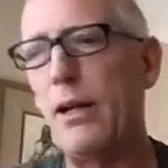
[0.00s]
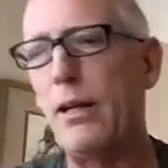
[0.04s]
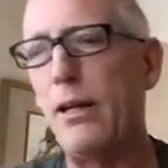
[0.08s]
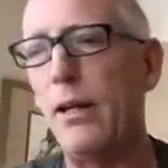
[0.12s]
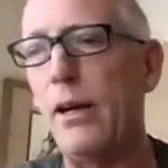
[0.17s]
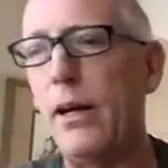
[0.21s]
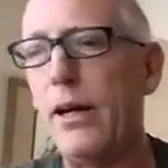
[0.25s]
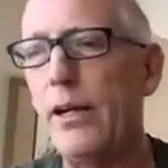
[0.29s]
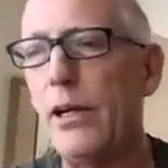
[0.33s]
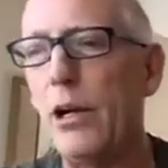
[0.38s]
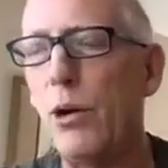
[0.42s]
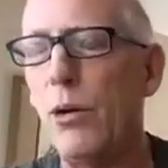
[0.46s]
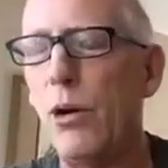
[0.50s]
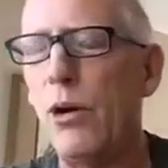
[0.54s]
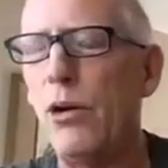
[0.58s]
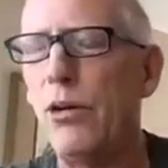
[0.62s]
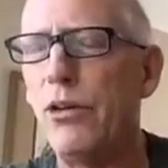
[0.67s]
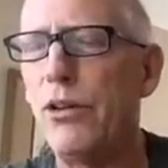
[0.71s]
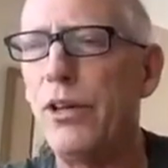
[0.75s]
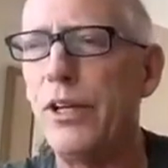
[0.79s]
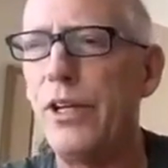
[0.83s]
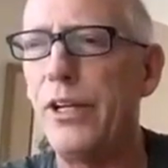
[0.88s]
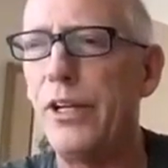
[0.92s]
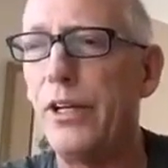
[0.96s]
I know
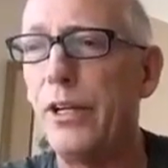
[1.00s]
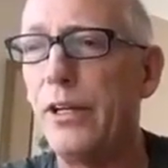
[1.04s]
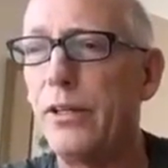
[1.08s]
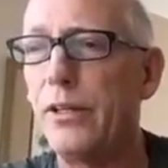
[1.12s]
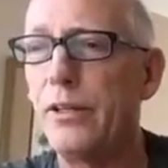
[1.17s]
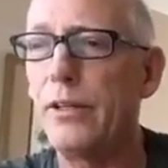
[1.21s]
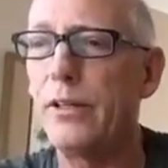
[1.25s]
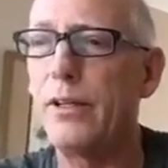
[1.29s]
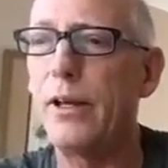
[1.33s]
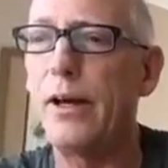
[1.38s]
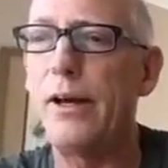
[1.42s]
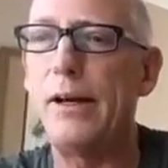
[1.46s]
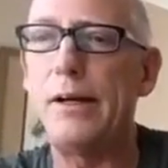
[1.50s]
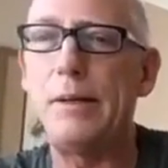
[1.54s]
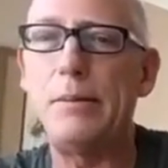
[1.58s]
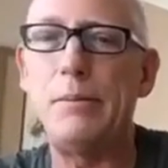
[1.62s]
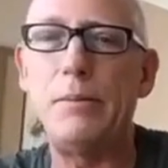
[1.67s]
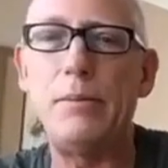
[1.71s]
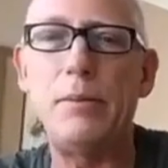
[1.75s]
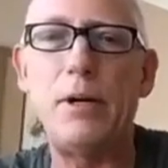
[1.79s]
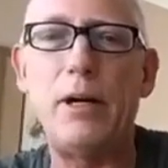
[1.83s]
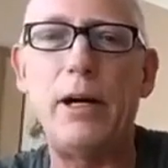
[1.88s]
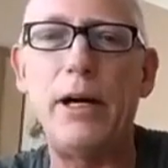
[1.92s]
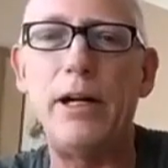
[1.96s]
all
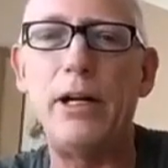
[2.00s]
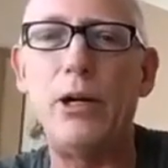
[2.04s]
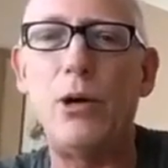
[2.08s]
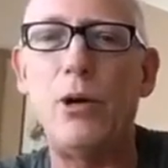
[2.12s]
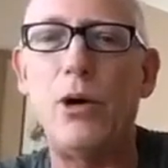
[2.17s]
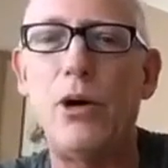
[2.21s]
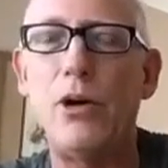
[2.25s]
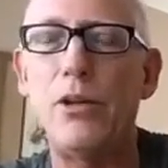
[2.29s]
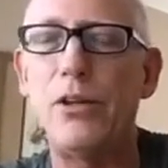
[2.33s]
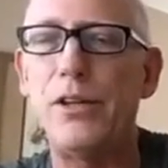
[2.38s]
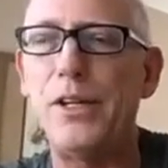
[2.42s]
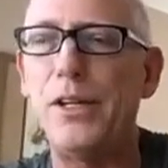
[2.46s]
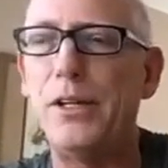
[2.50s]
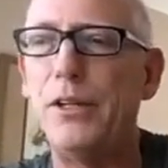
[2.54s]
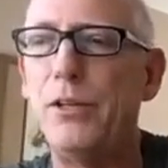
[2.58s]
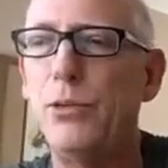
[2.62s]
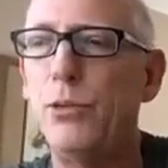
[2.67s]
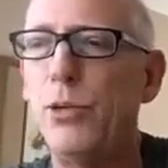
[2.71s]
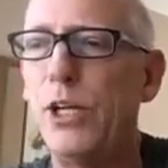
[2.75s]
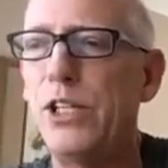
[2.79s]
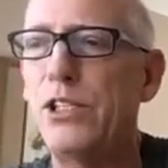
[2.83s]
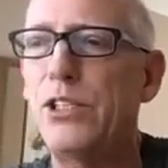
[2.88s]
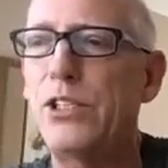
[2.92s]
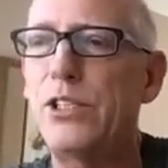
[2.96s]

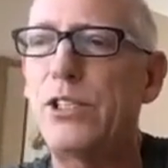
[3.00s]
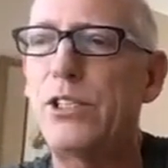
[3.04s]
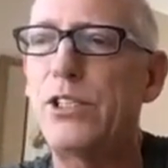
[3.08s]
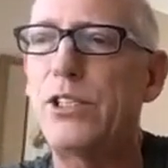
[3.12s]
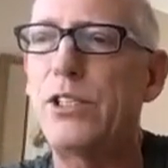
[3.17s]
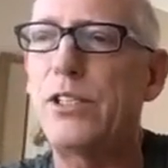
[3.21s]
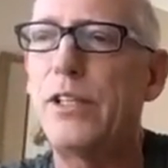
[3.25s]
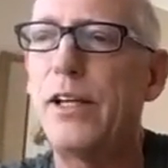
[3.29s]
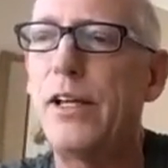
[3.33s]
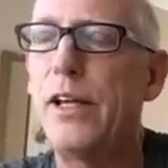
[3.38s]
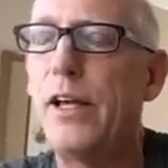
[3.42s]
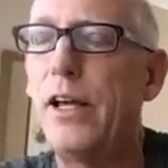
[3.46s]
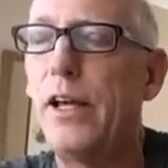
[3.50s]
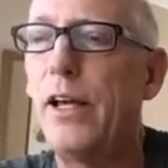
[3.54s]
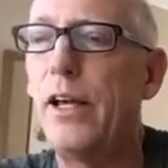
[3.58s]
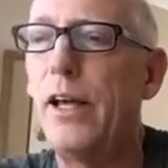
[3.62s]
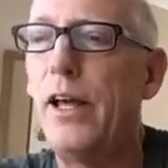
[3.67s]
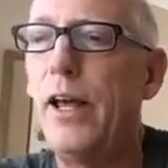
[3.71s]
the risks,